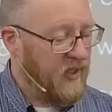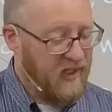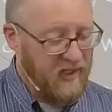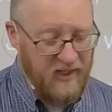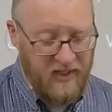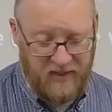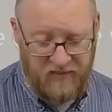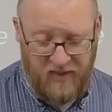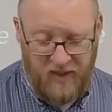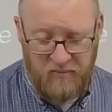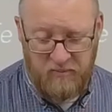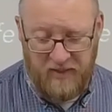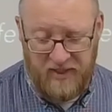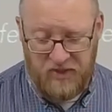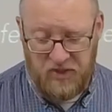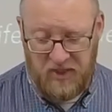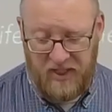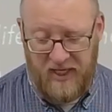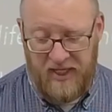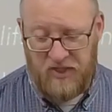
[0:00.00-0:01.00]
And that may
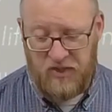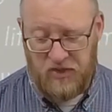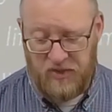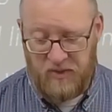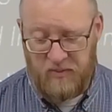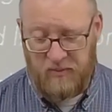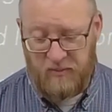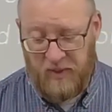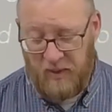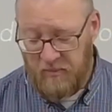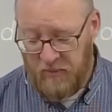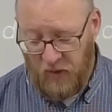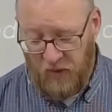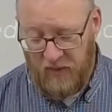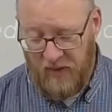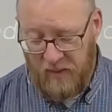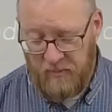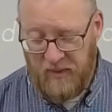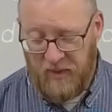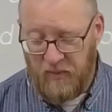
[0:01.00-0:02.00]
change, that, or
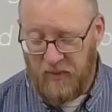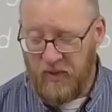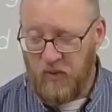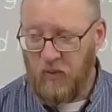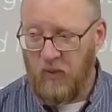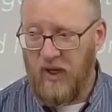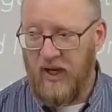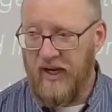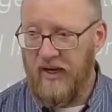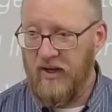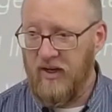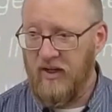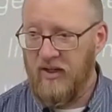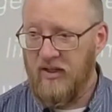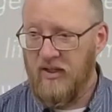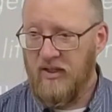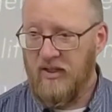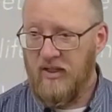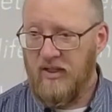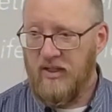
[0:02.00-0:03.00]
that may require
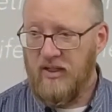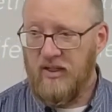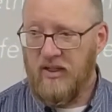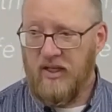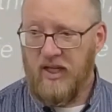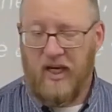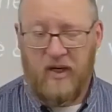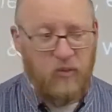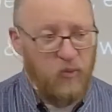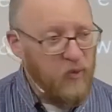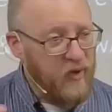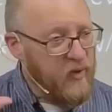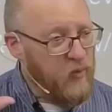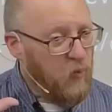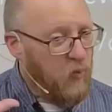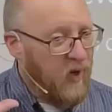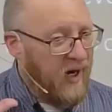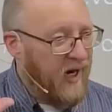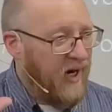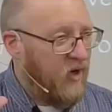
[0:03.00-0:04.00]
a
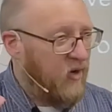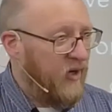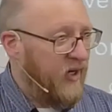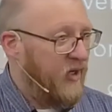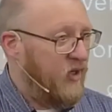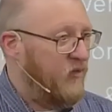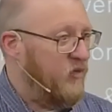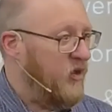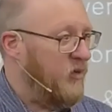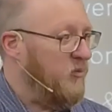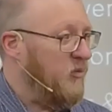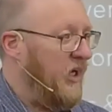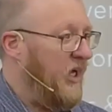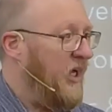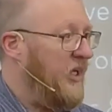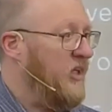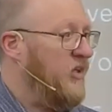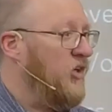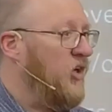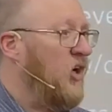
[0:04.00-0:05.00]
rewiring of your mind
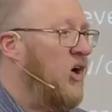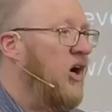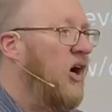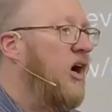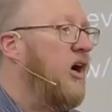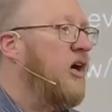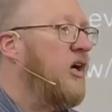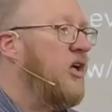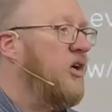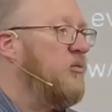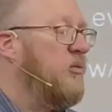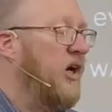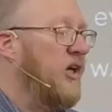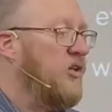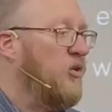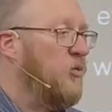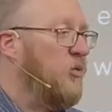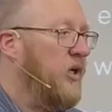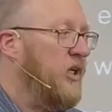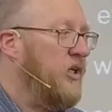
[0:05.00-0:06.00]
and your heart about the
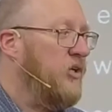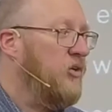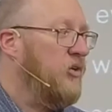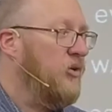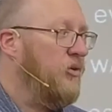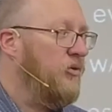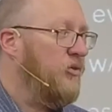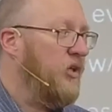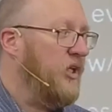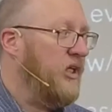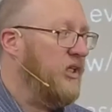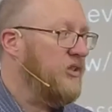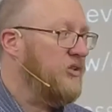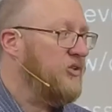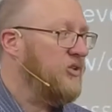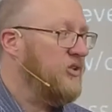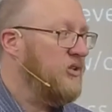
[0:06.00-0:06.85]
way you do things